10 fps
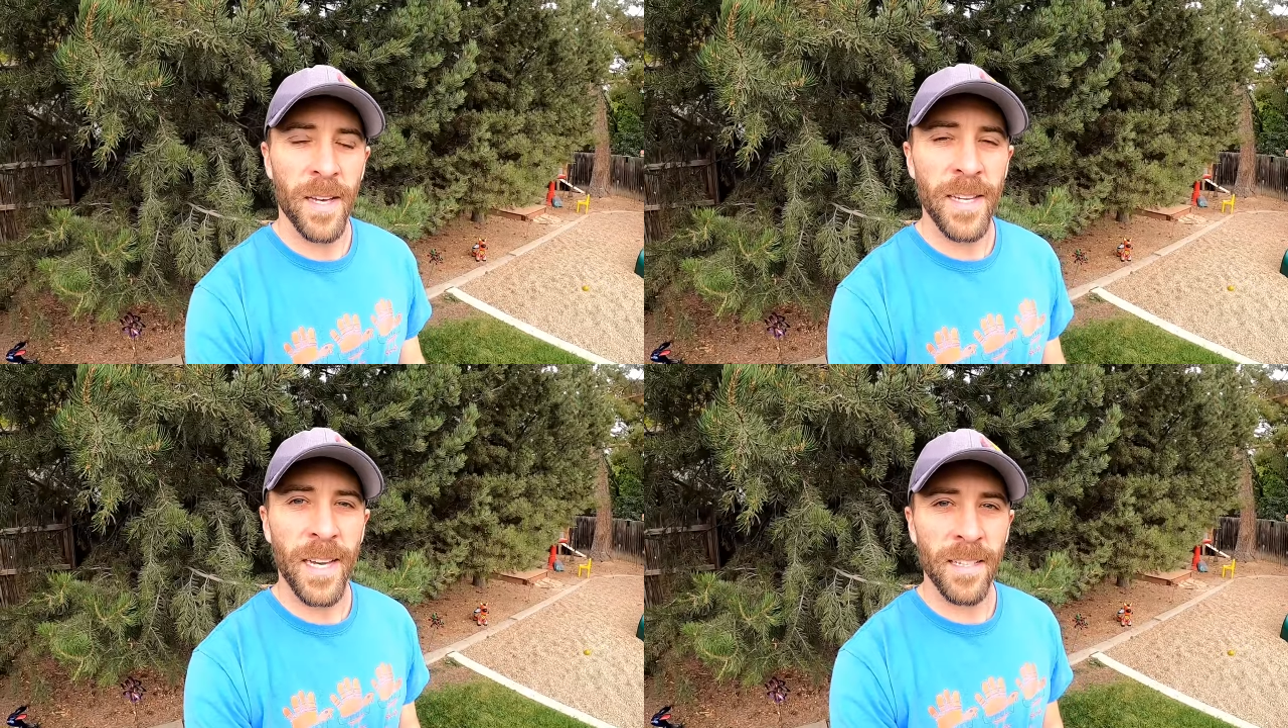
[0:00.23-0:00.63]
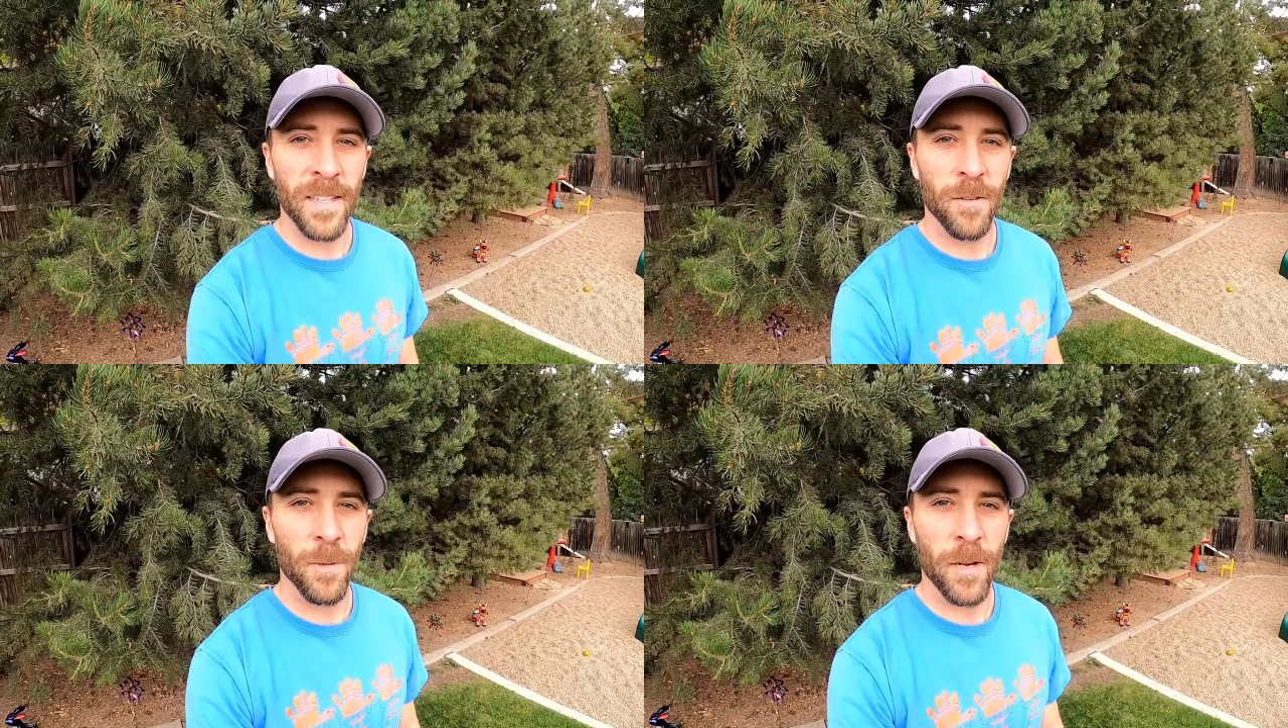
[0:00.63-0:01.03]
Hey
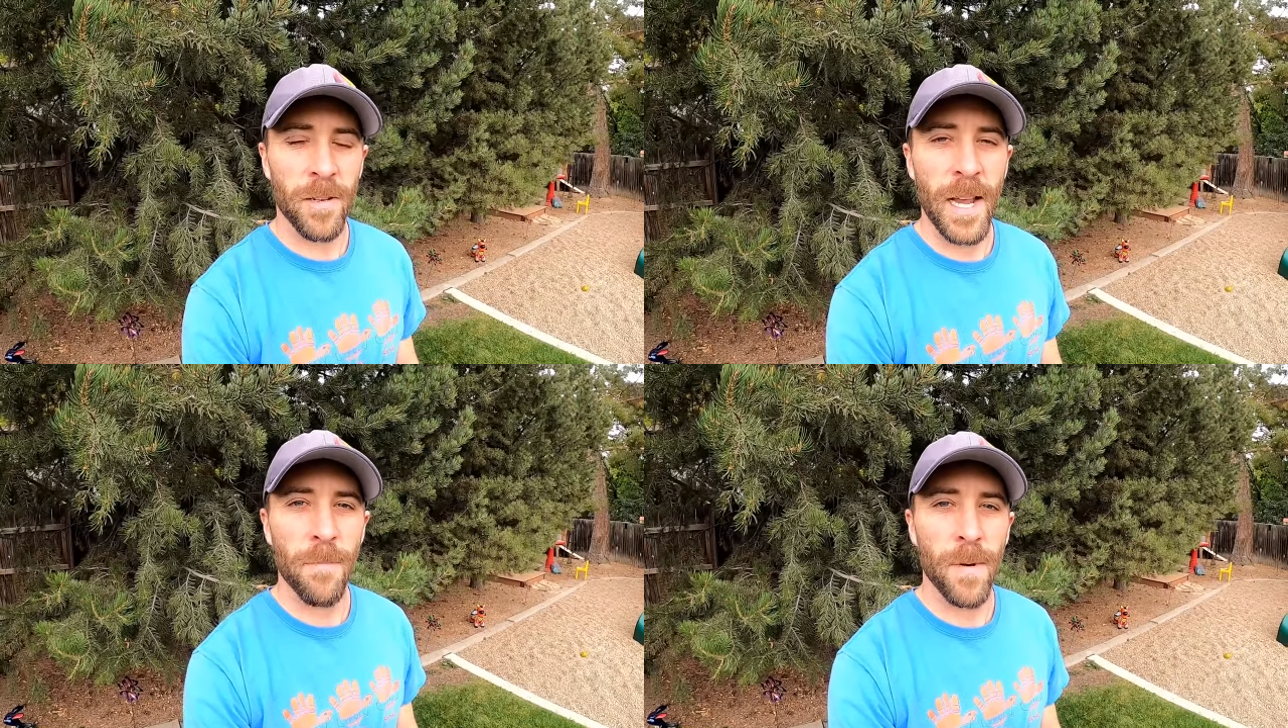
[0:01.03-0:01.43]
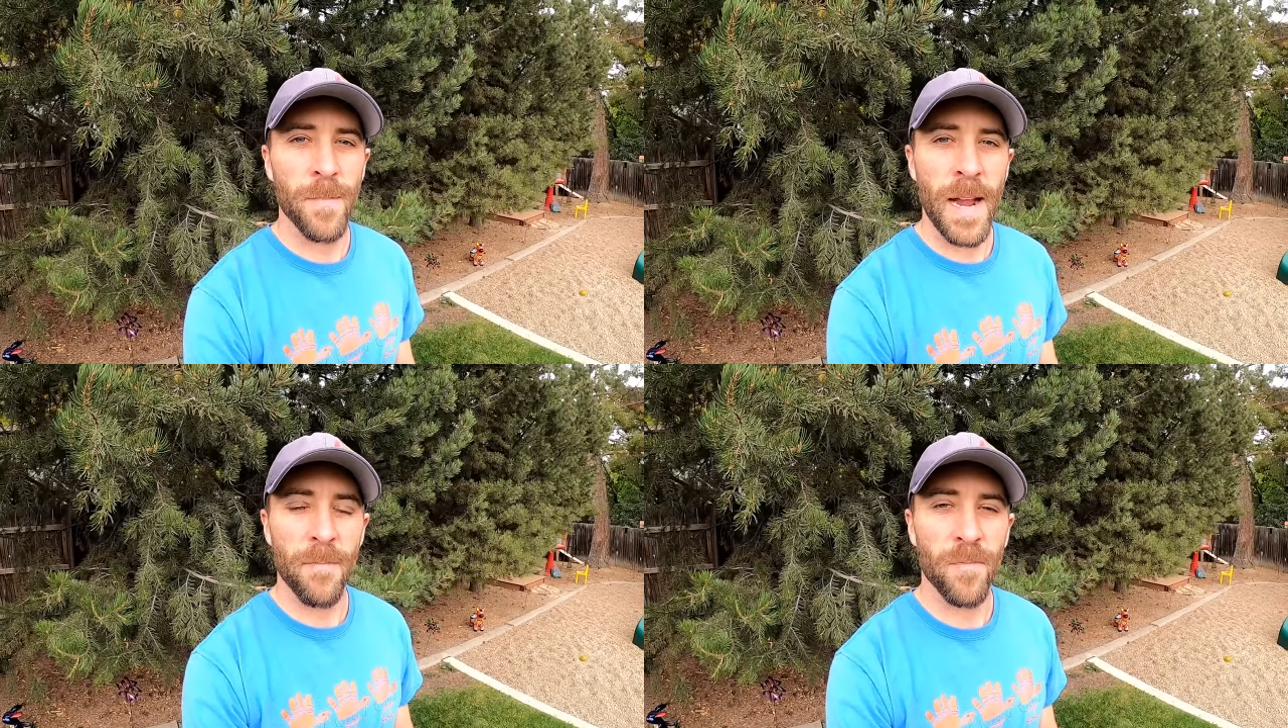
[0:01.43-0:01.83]
guys, Colorado Camper
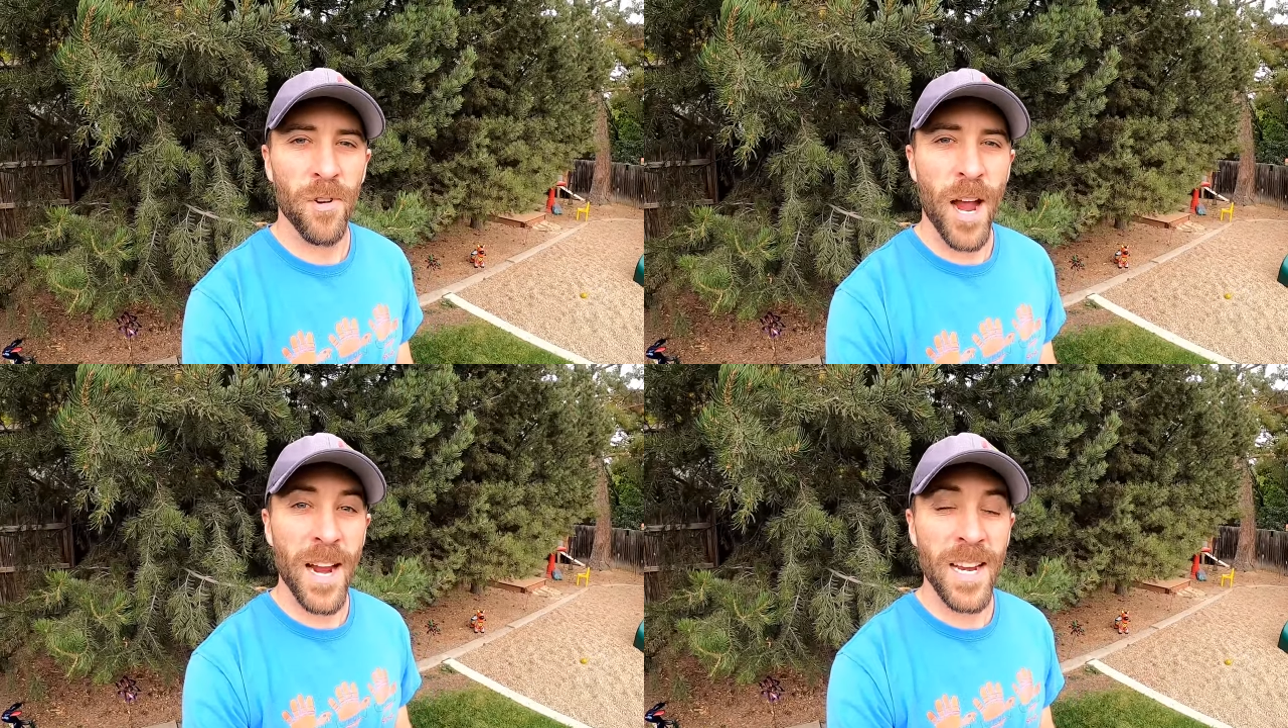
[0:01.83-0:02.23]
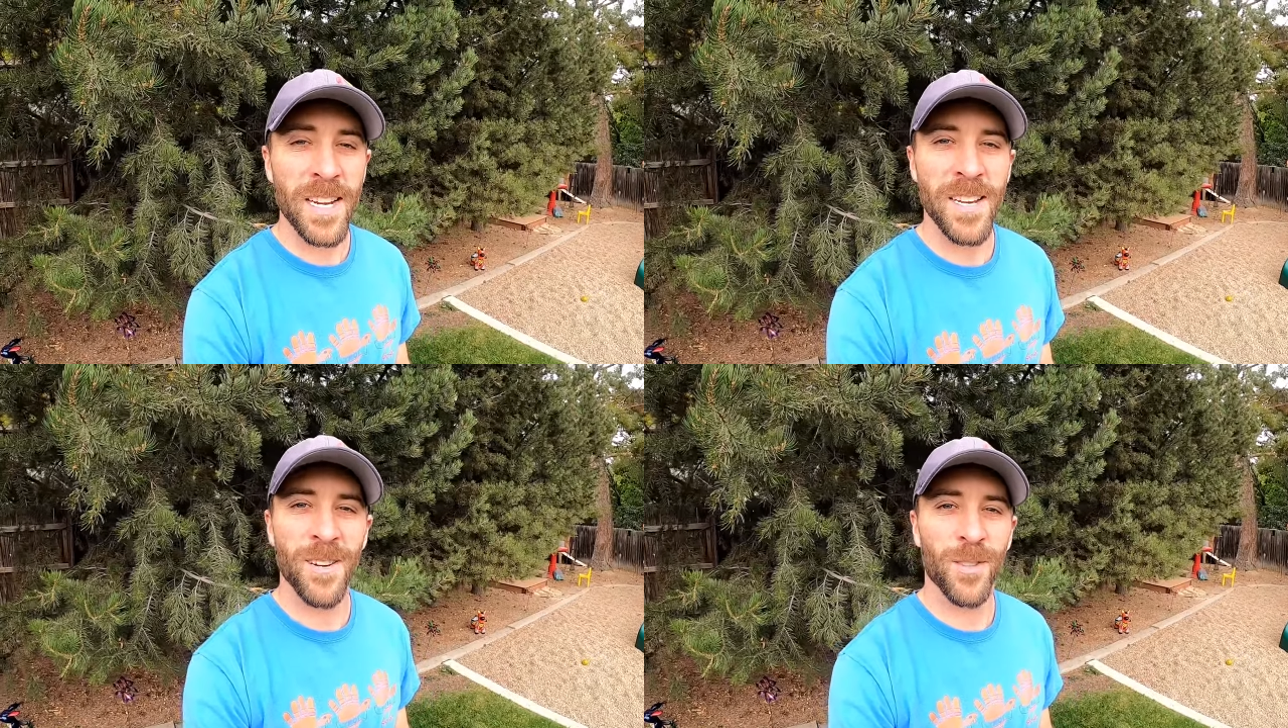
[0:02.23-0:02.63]
Man
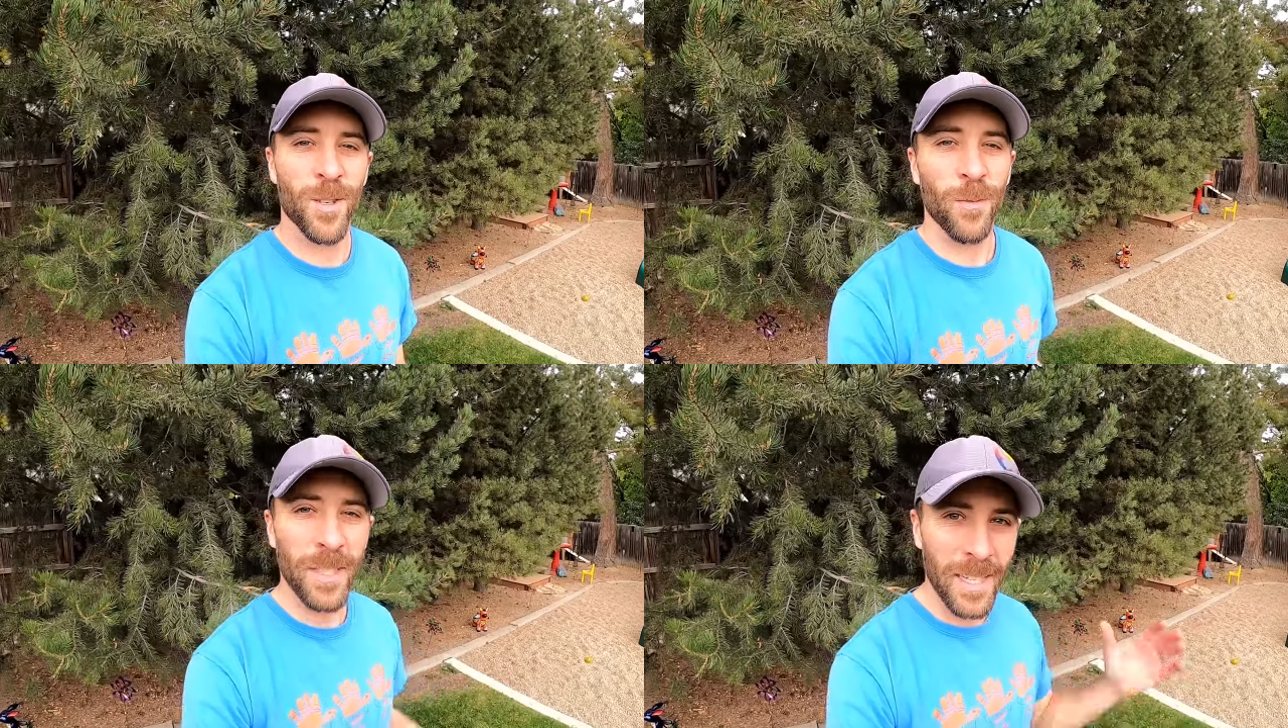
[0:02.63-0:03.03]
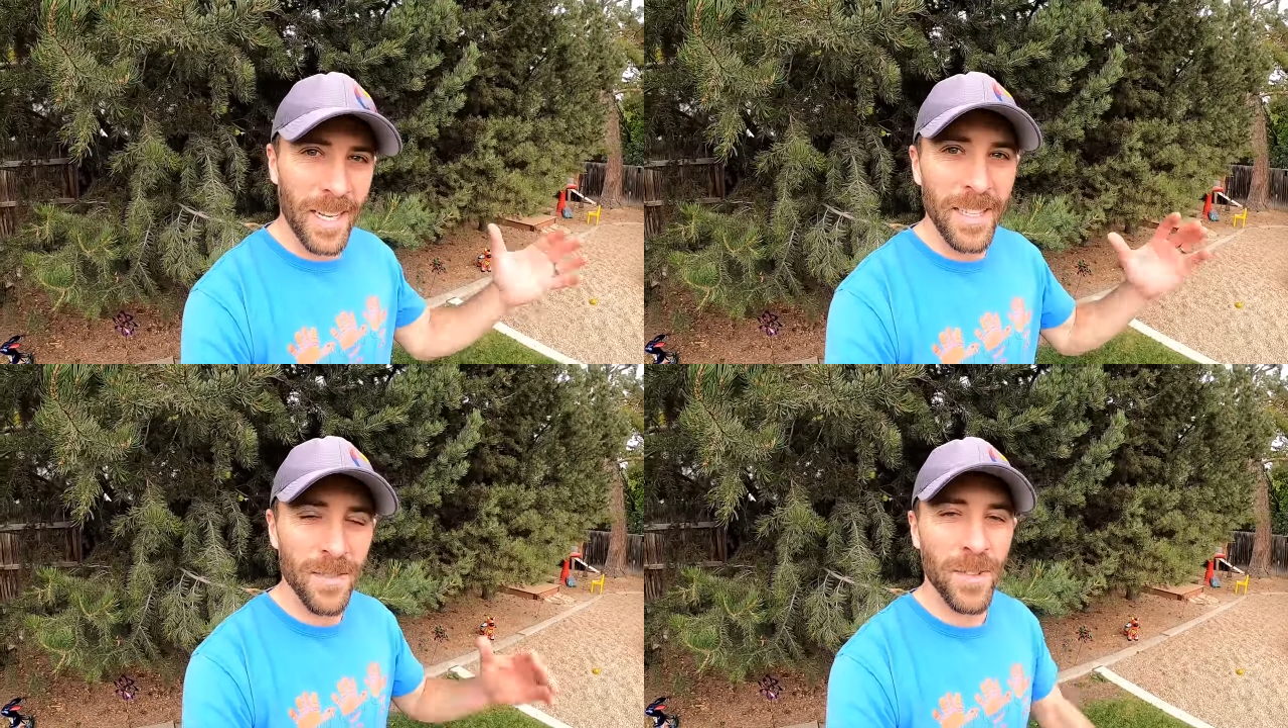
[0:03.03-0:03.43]
Brian here. So in
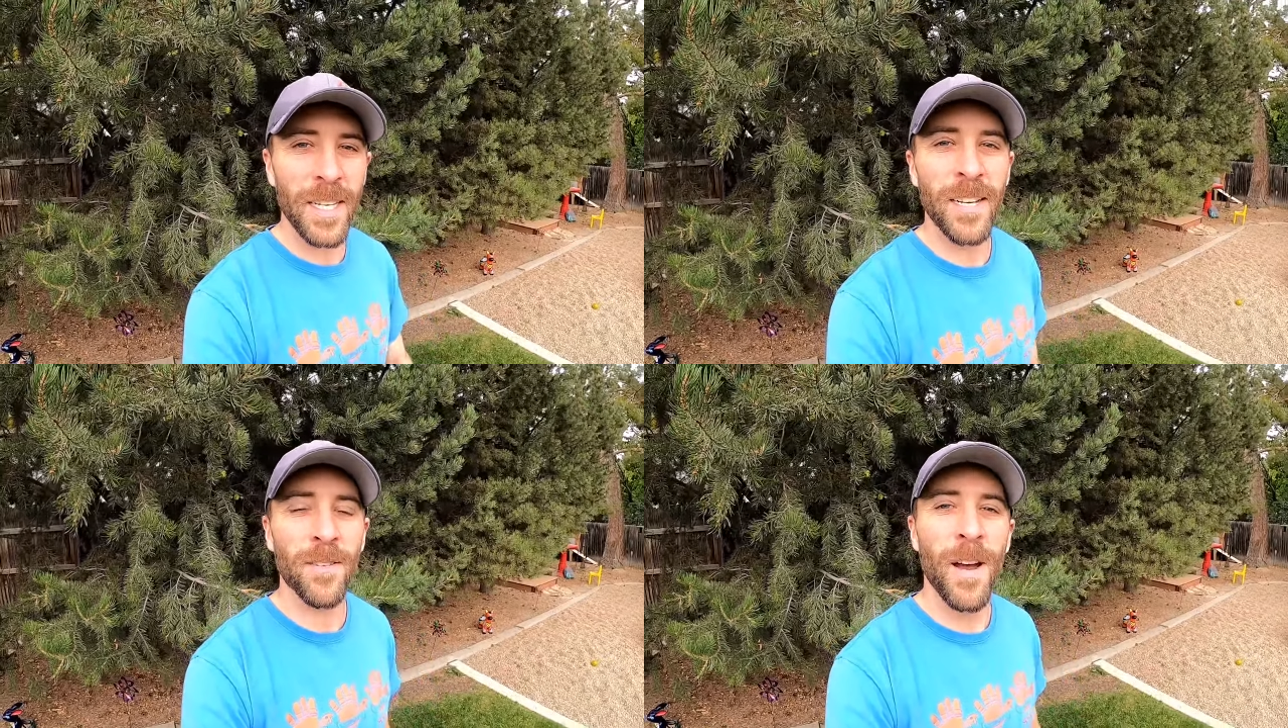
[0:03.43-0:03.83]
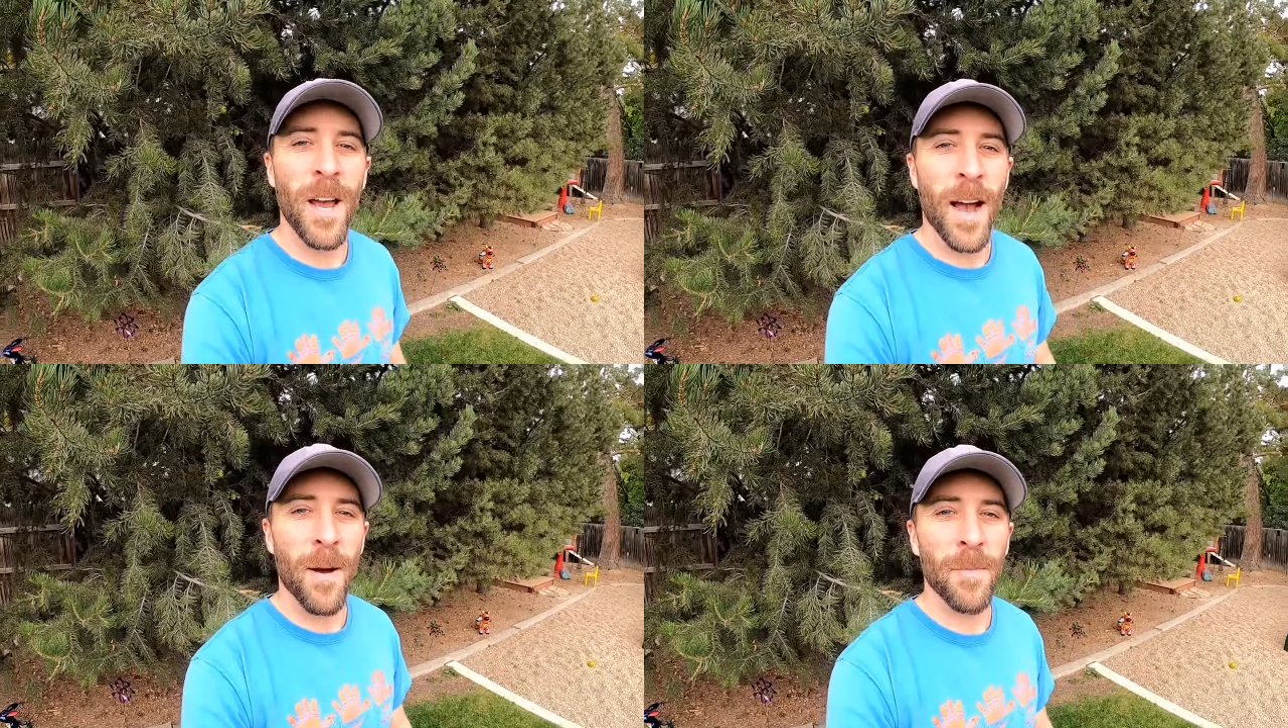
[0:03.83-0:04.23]
today's video,
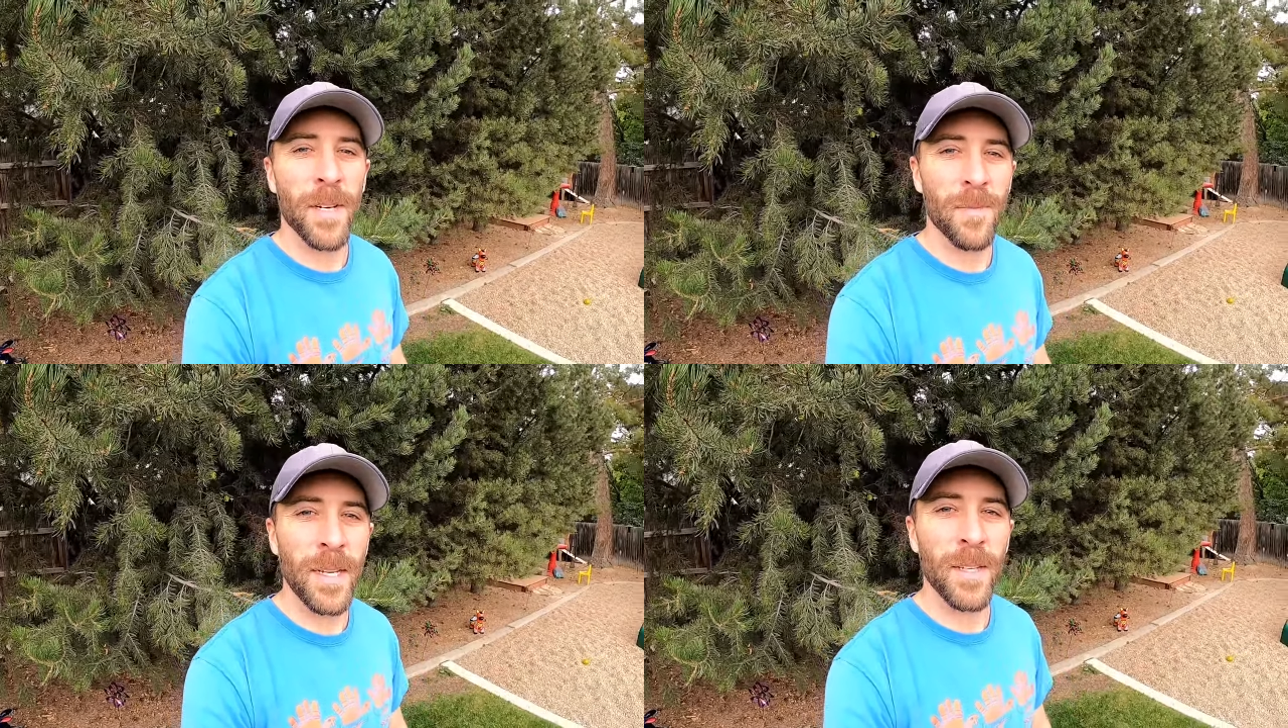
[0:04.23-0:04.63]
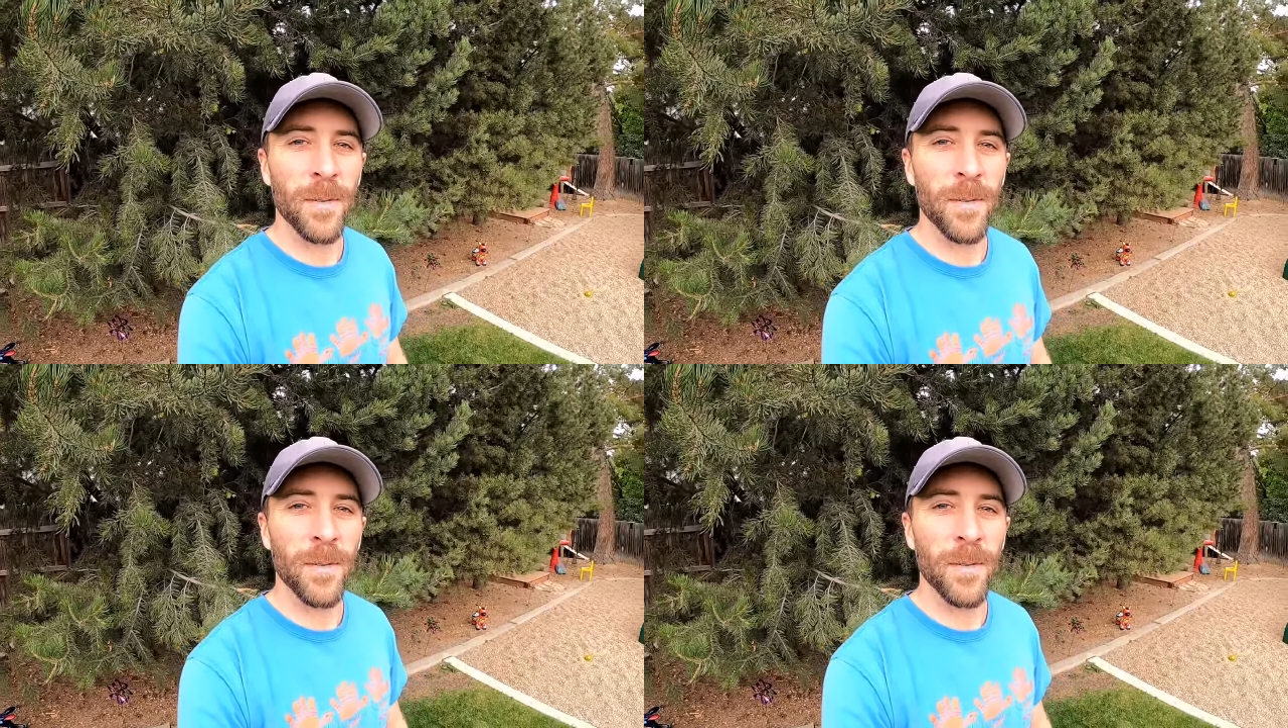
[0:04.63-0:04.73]
I'm going to be